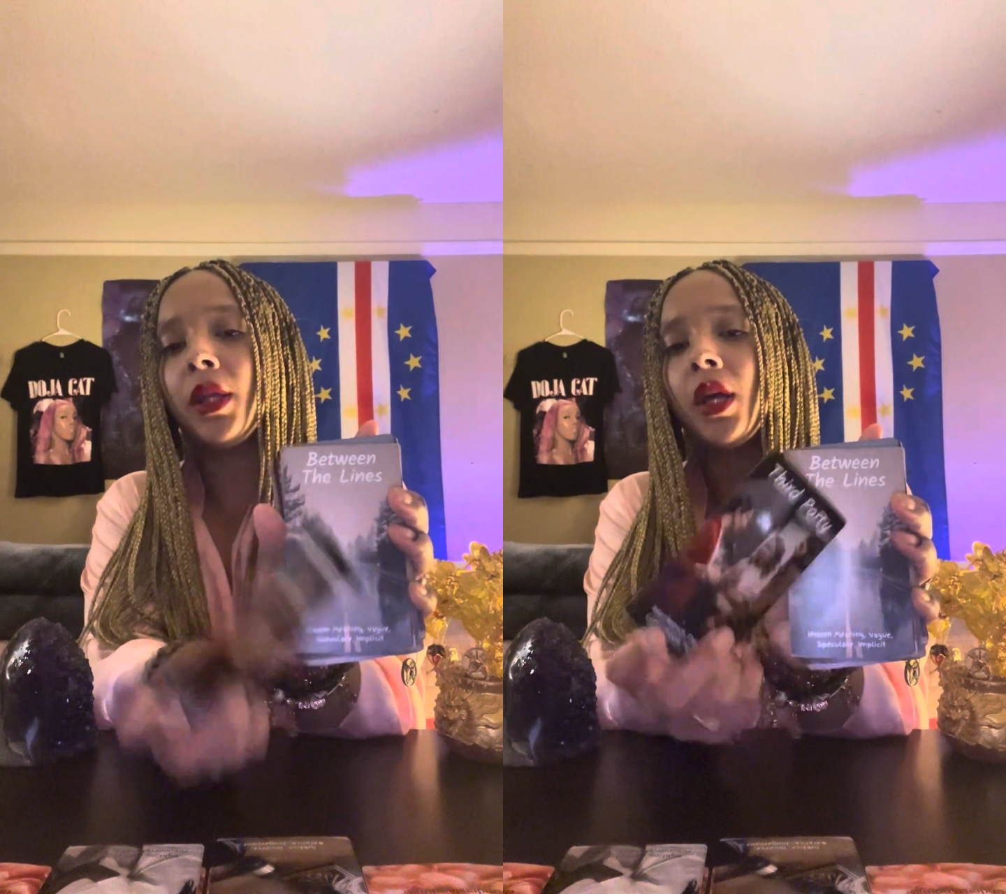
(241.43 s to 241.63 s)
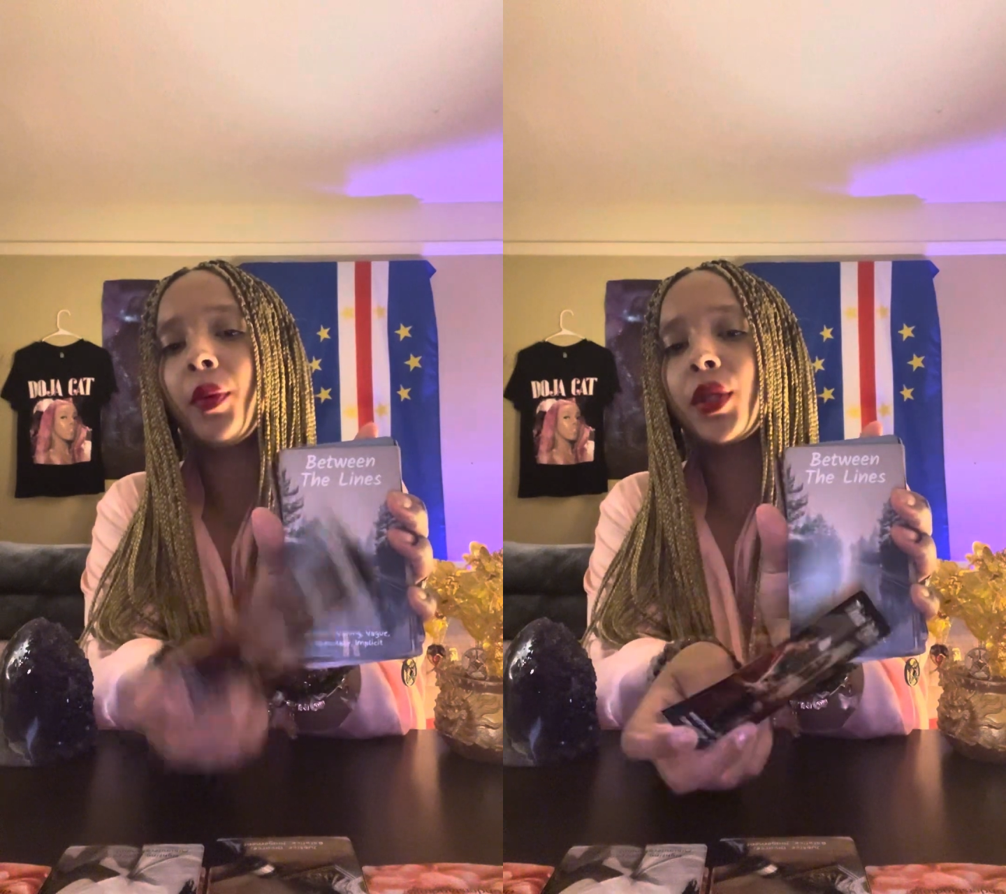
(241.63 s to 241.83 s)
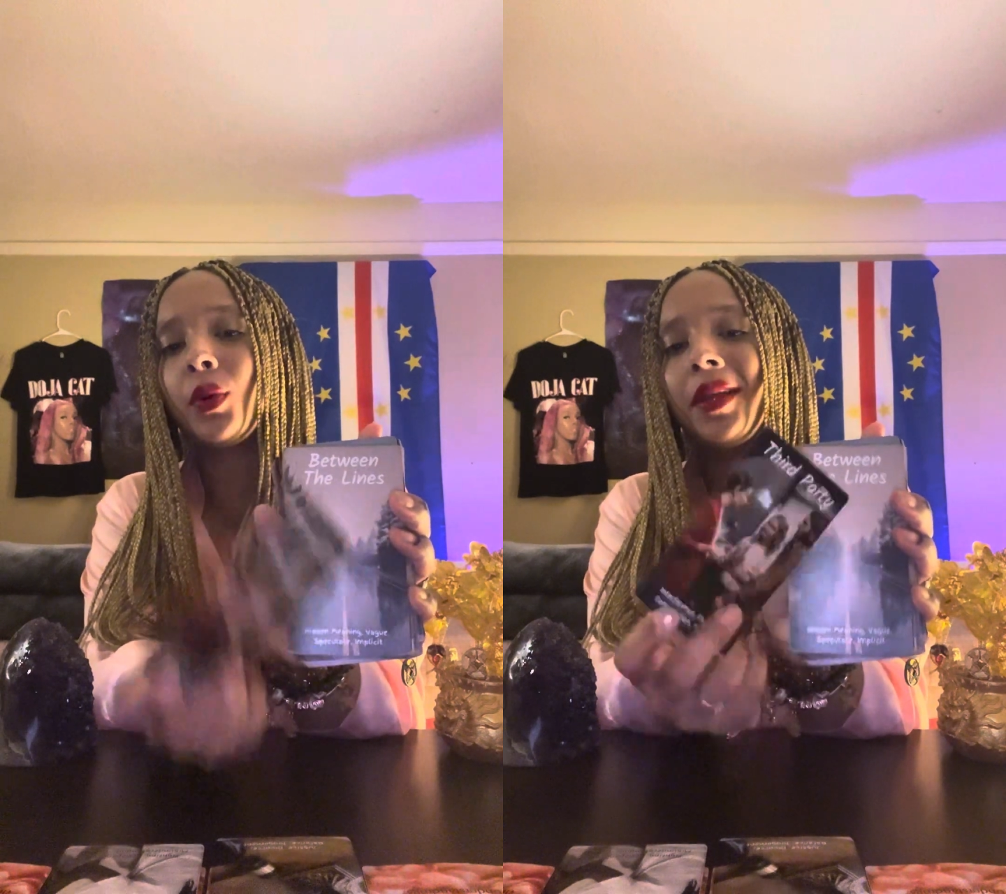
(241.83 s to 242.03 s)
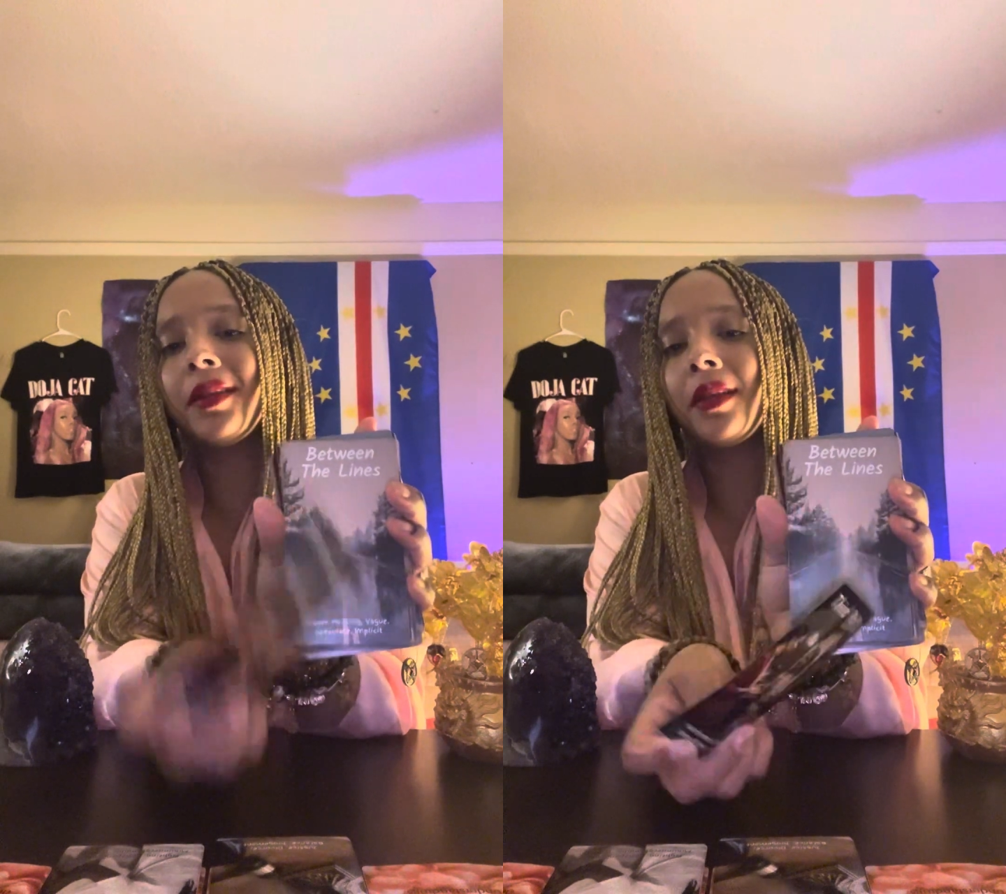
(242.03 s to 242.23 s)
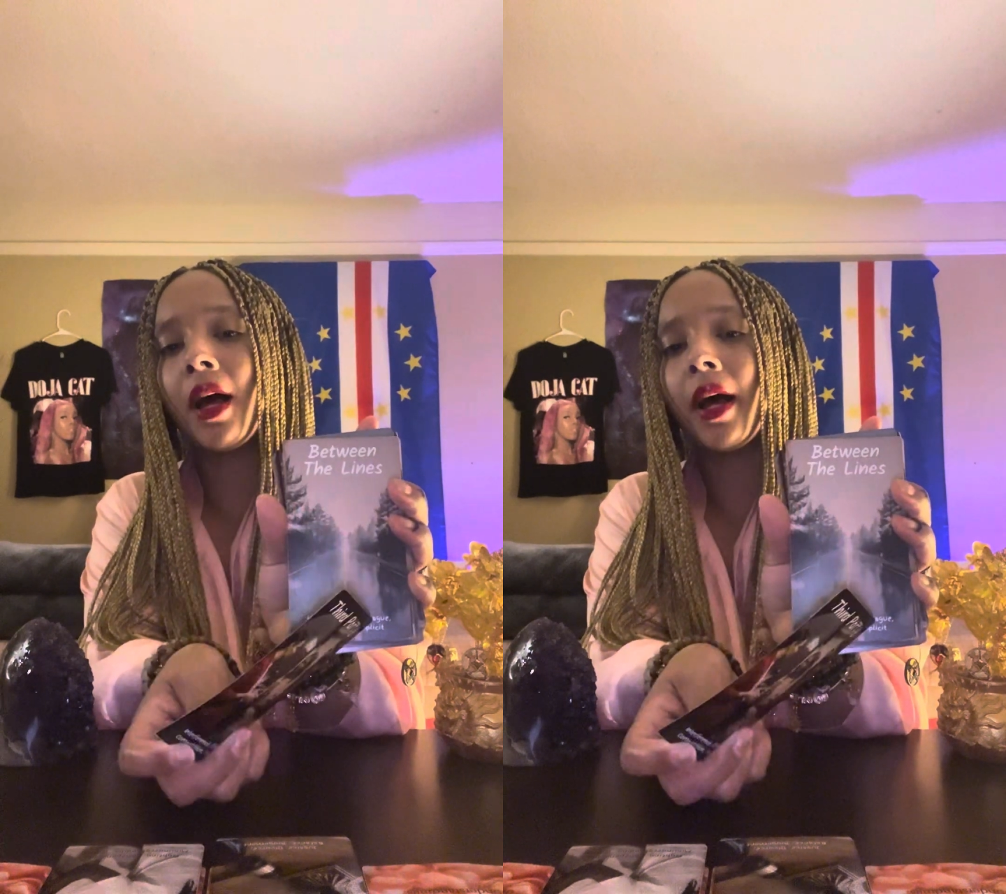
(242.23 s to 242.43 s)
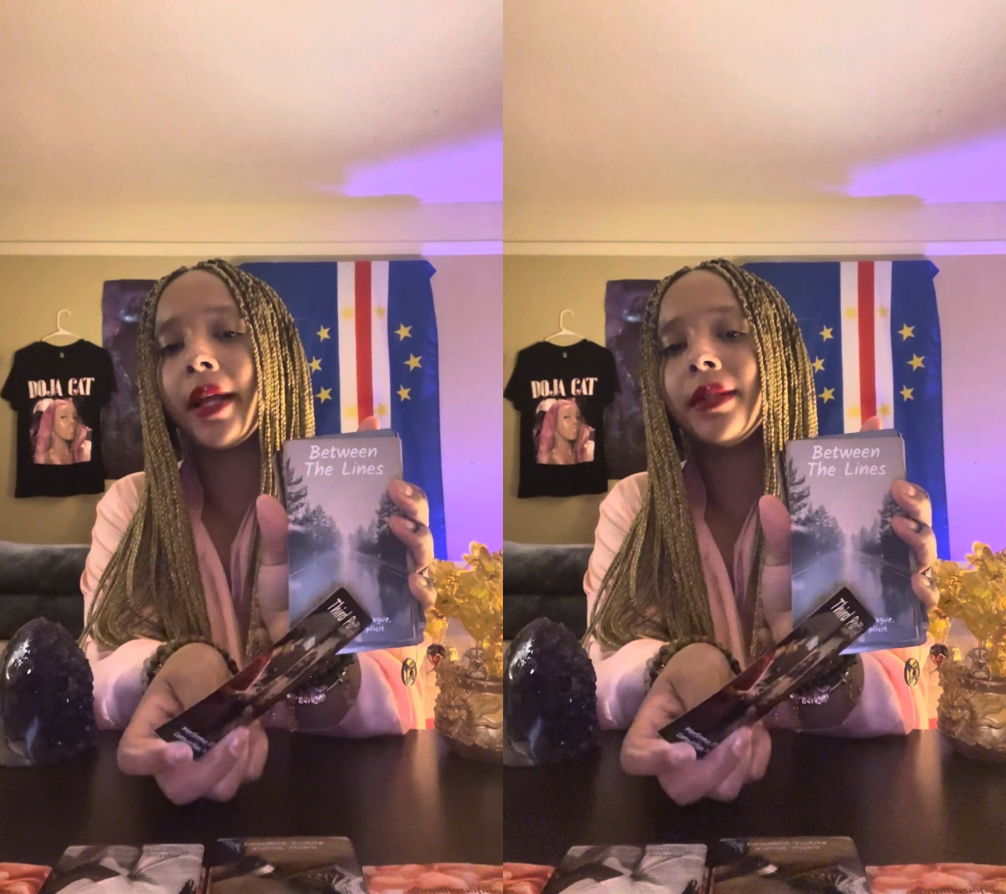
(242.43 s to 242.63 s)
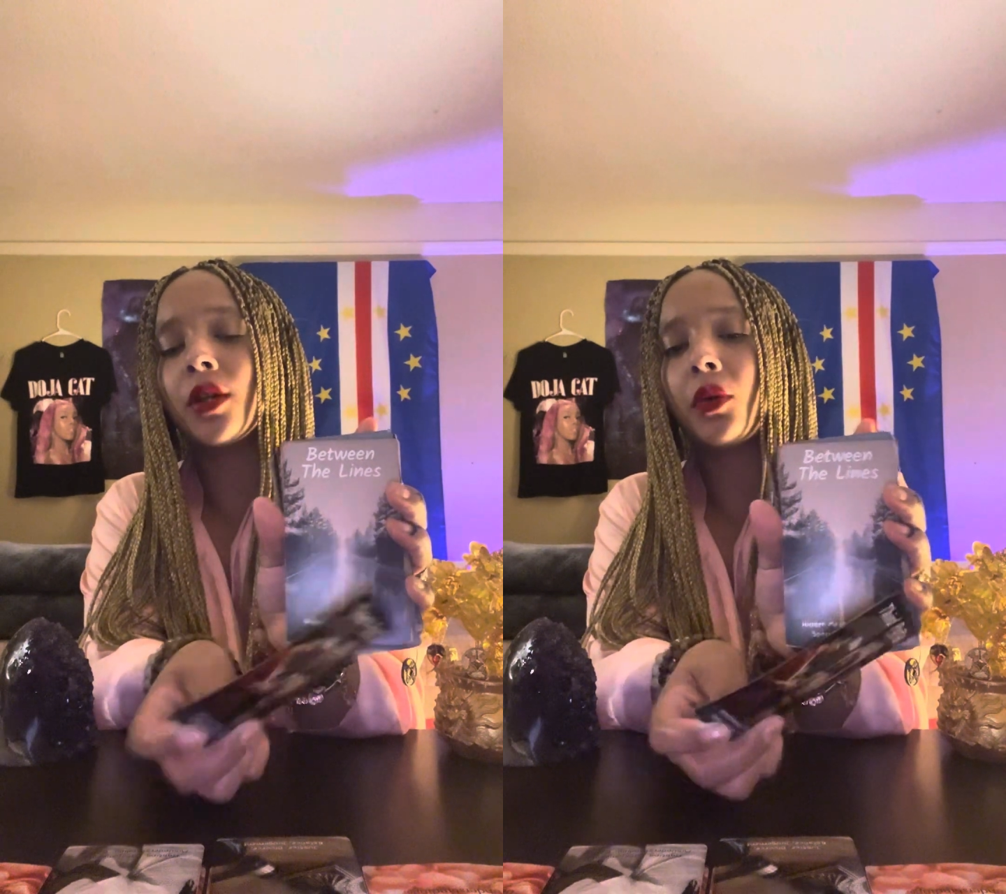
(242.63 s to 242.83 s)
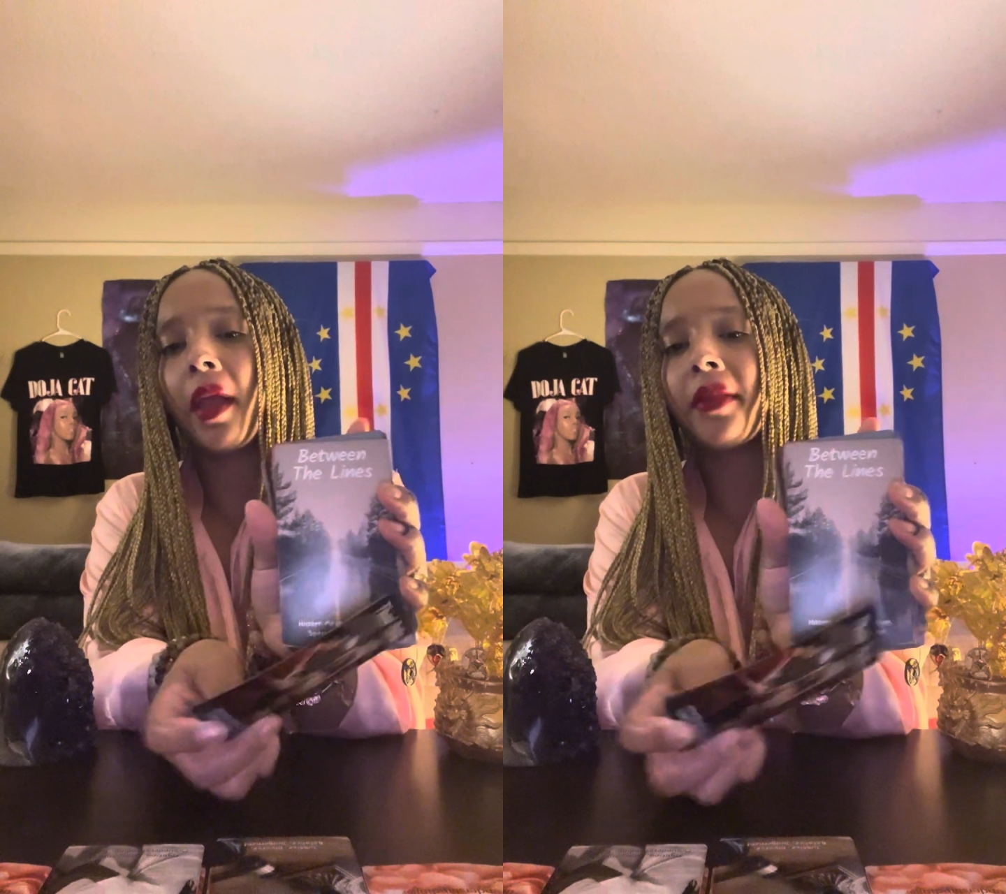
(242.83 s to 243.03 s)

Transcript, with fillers: look between the lines, okay?